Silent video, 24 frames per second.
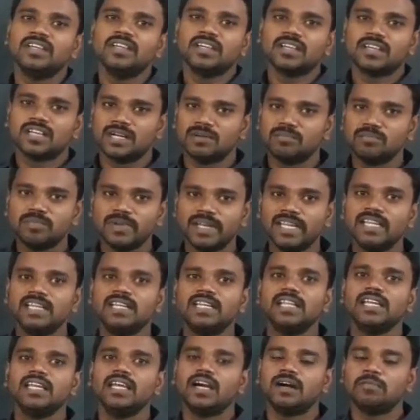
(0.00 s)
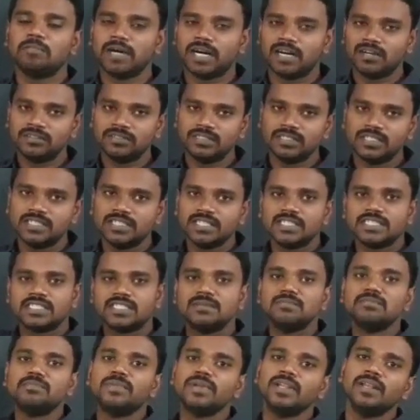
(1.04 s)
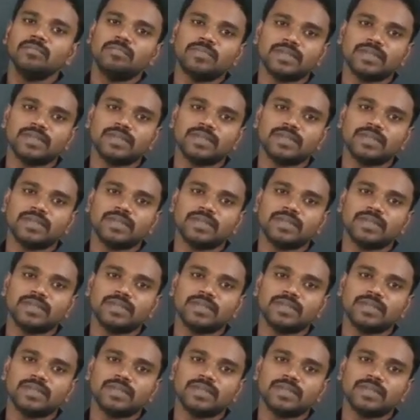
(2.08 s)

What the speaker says: completely about simple